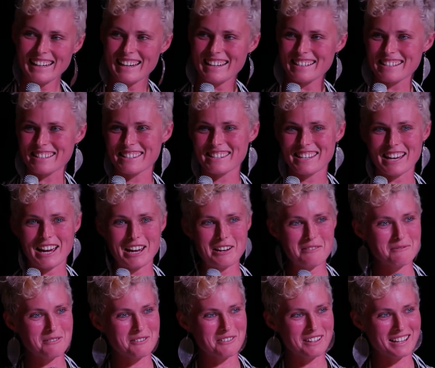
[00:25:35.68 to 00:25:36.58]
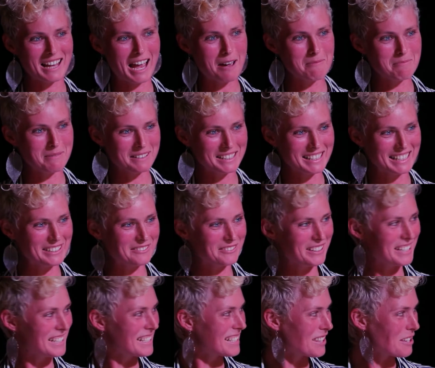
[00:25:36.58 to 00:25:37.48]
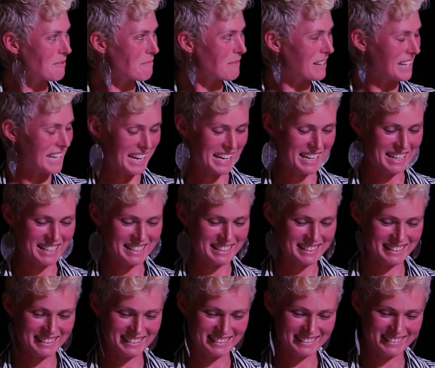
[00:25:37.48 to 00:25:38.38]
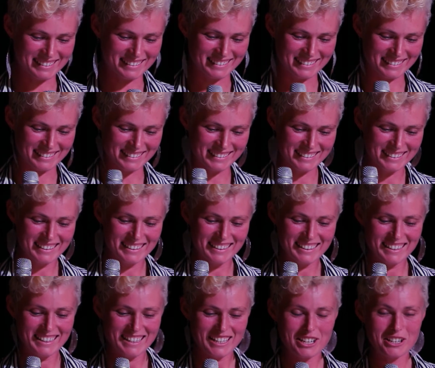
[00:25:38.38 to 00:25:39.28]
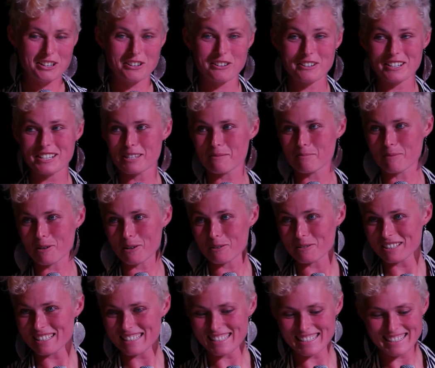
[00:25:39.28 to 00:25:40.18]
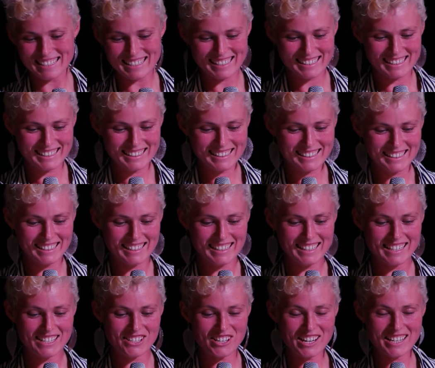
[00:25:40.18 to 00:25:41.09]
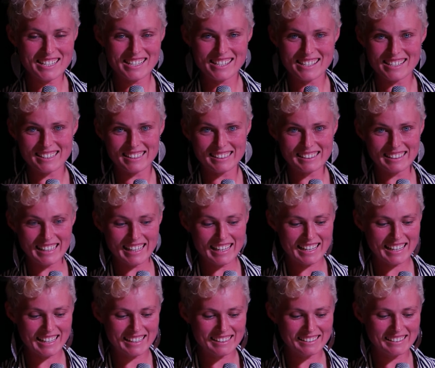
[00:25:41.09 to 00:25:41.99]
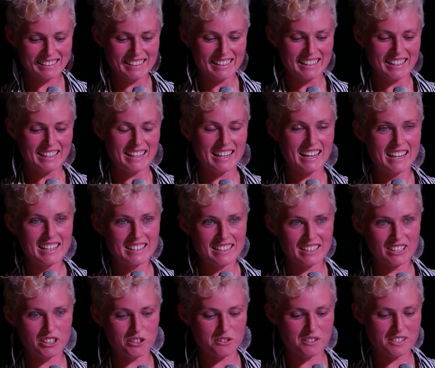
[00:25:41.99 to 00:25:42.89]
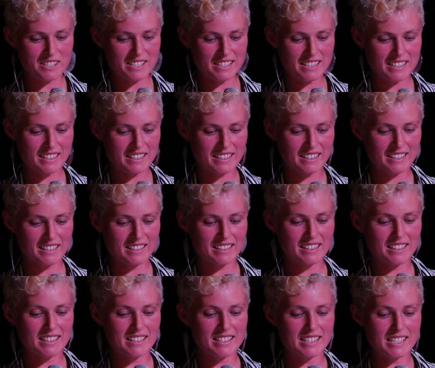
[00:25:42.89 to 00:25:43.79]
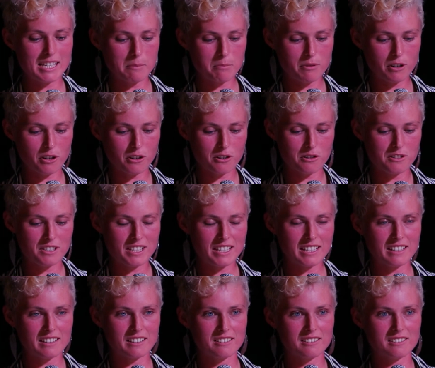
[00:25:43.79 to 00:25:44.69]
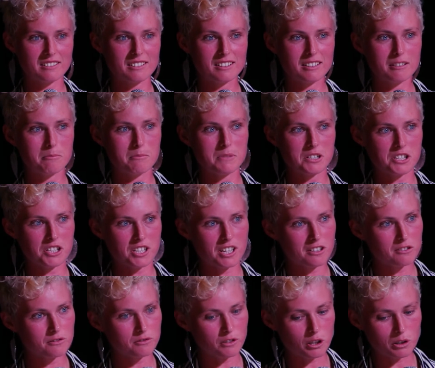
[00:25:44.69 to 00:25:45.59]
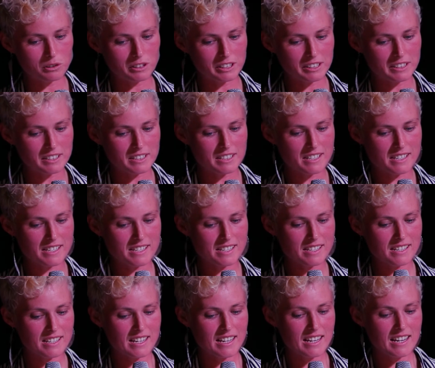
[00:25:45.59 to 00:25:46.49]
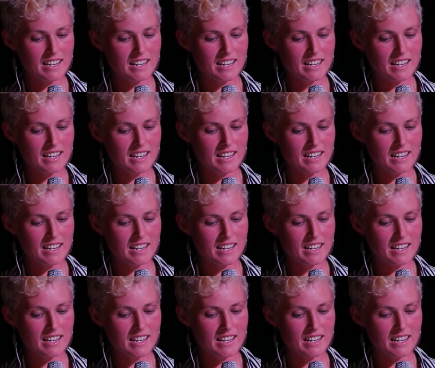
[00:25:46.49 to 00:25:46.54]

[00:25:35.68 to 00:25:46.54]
Yes, I will happily read them again. Chris Bowen, Jason Clare, Ed Husick, Deborah O'Neill, Michelle Rowland